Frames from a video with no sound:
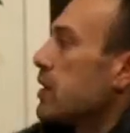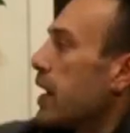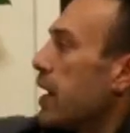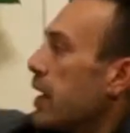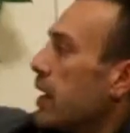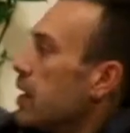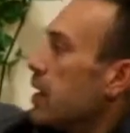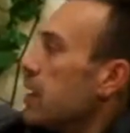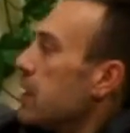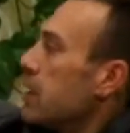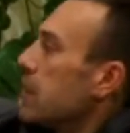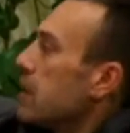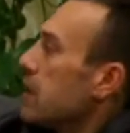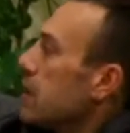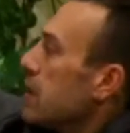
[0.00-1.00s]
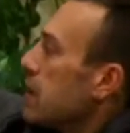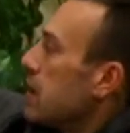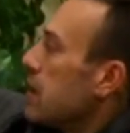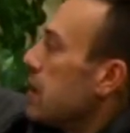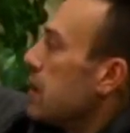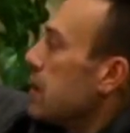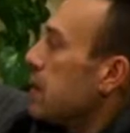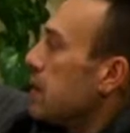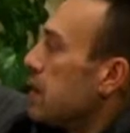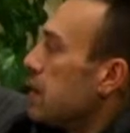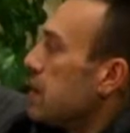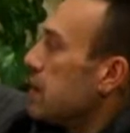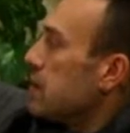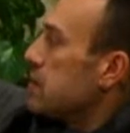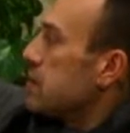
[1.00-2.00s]
okay,
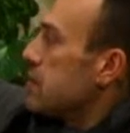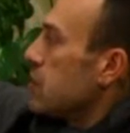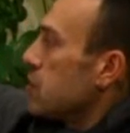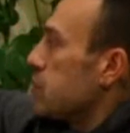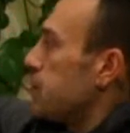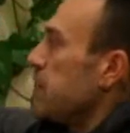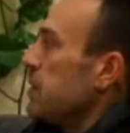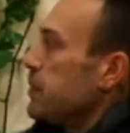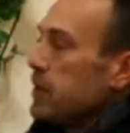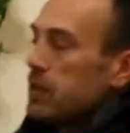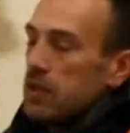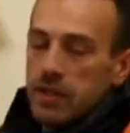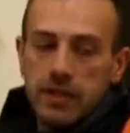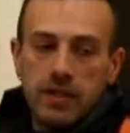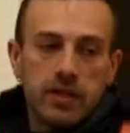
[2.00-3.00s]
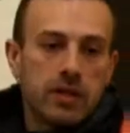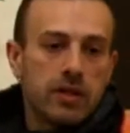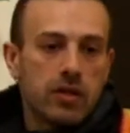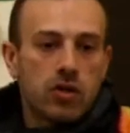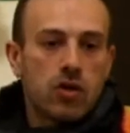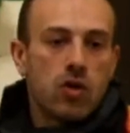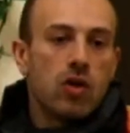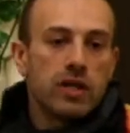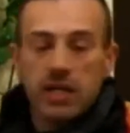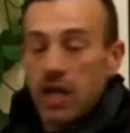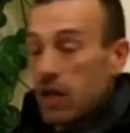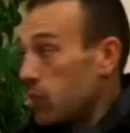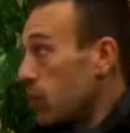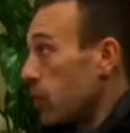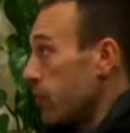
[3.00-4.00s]
there's people and they're calling
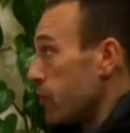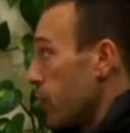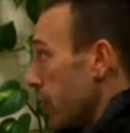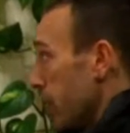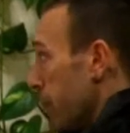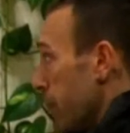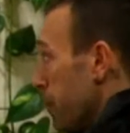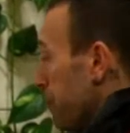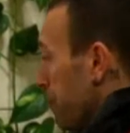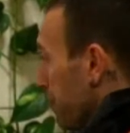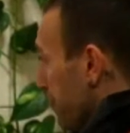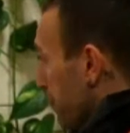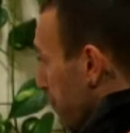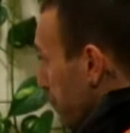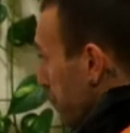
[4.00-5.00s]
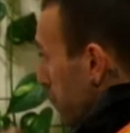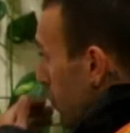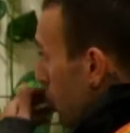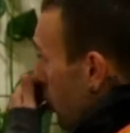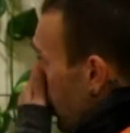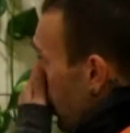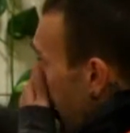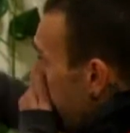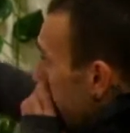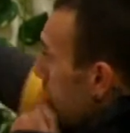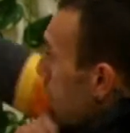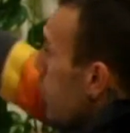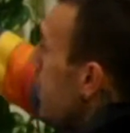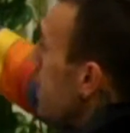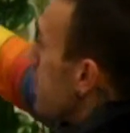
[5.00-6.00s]
911 for him.
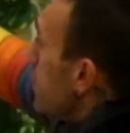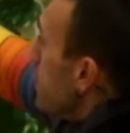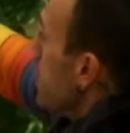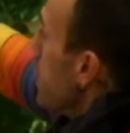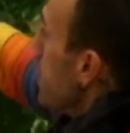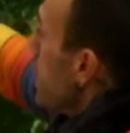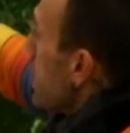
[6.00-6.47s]
And then we could